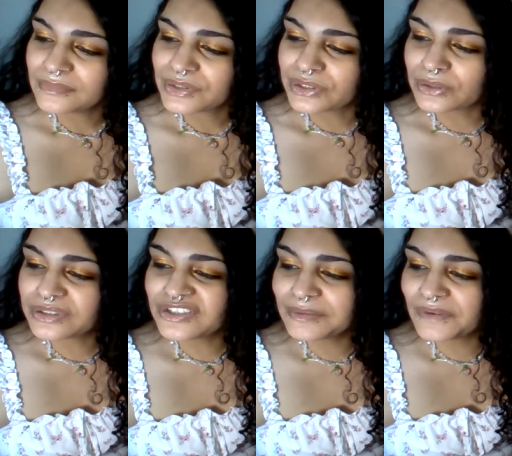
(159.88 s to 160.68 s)
so,
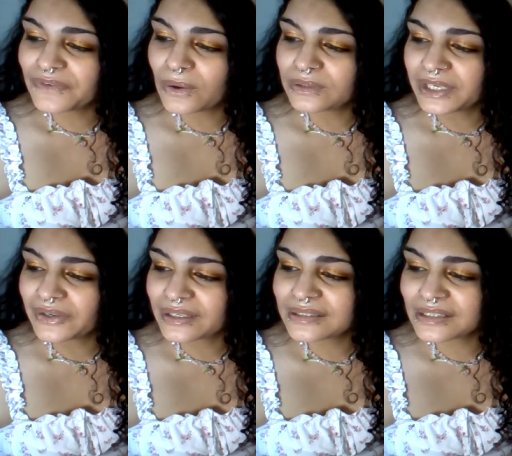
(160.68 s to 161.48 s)
to dream of gold
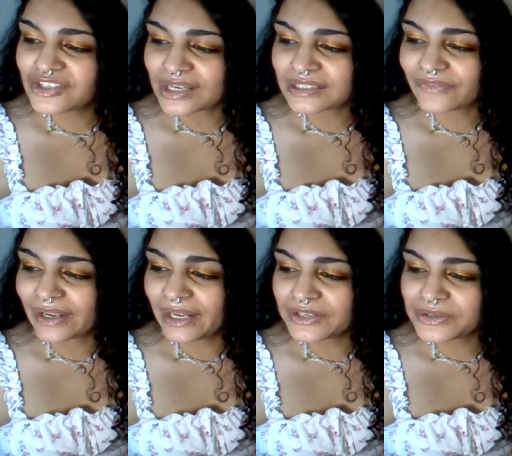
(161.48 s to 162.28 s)
hair can suggest
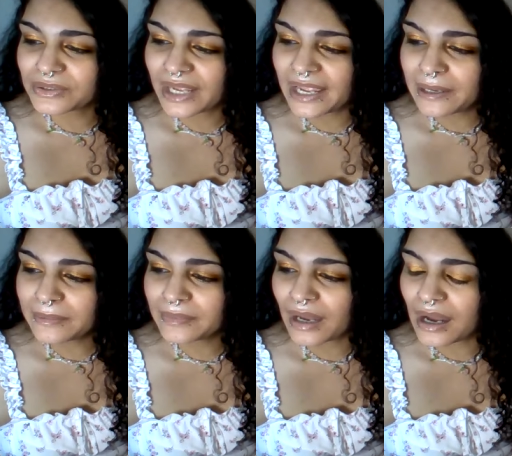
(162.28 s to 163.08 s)
financial
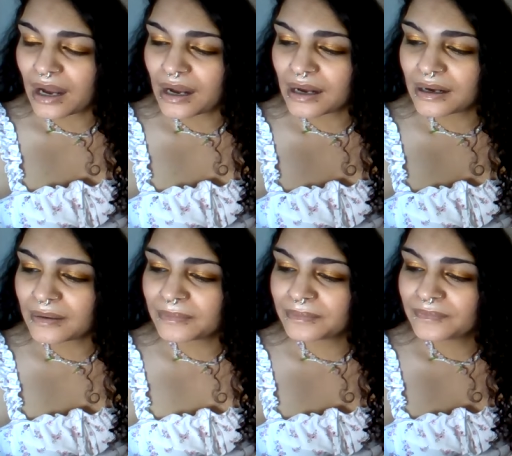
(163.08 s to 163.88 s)
gain,
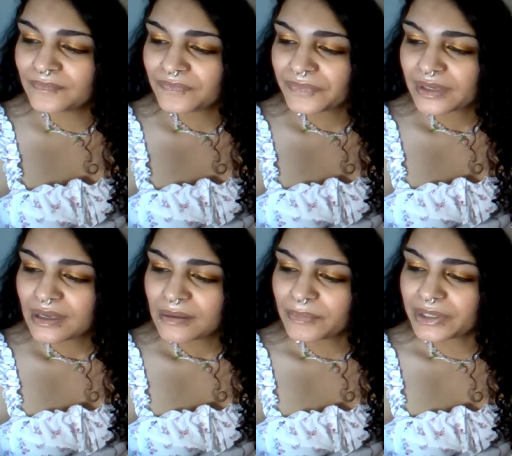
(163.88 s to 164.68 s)

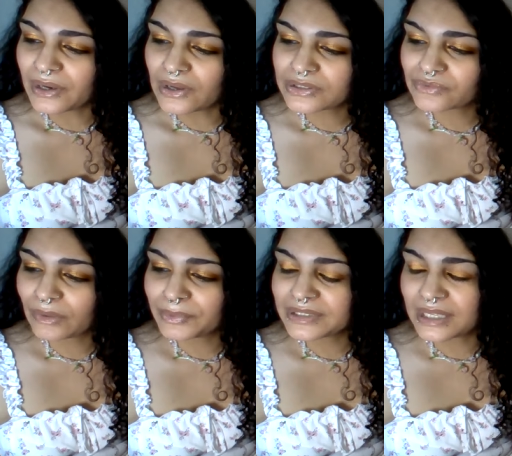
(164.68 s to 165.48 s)
um, but it also
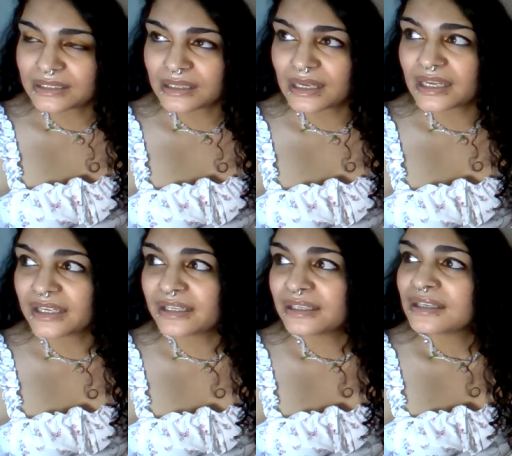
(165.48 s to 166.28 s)
represents,
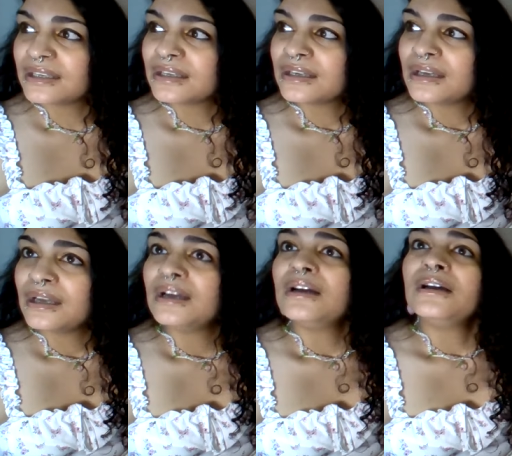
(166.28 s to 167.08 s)
like,
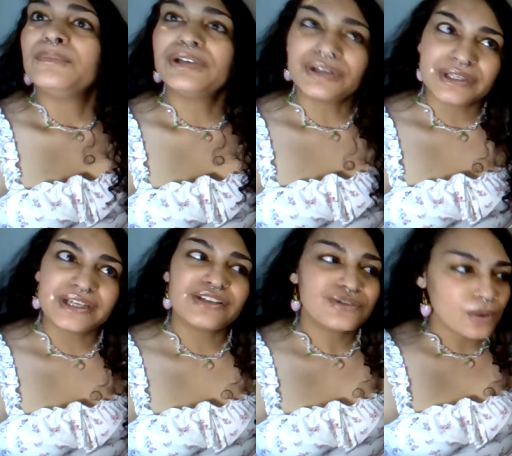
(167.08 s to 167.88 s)

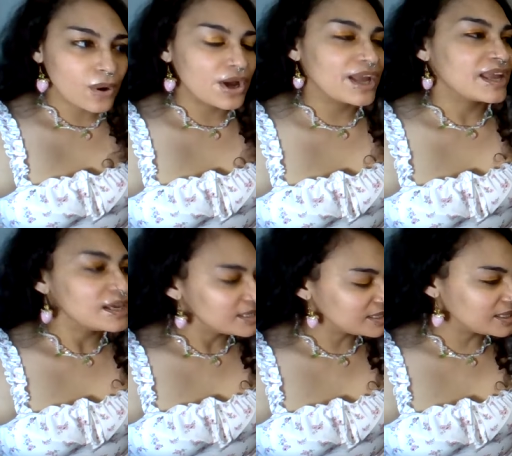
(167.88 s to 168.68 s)
purity, joy,
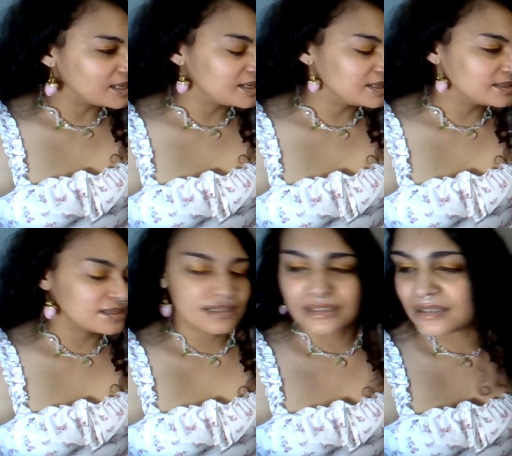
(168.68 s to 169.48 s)

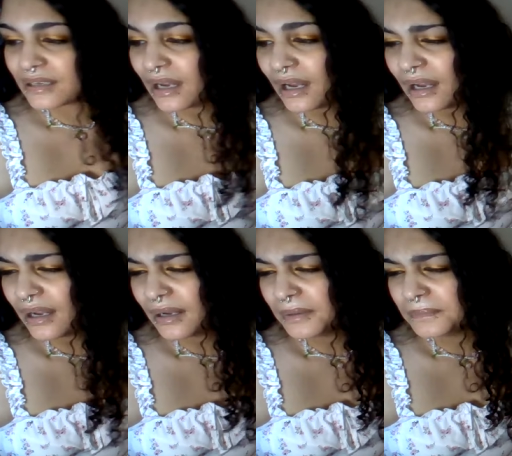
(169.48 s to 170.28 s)
innocence,
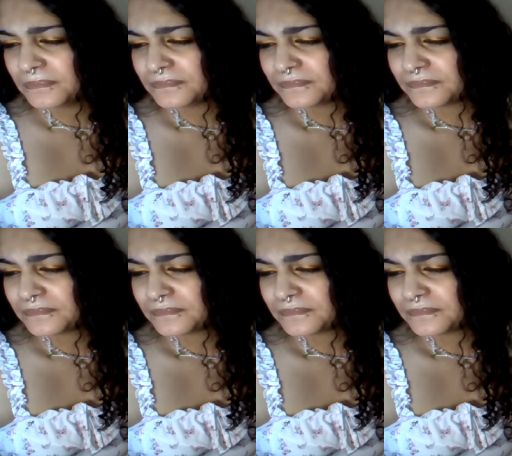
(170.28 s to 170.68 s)
um...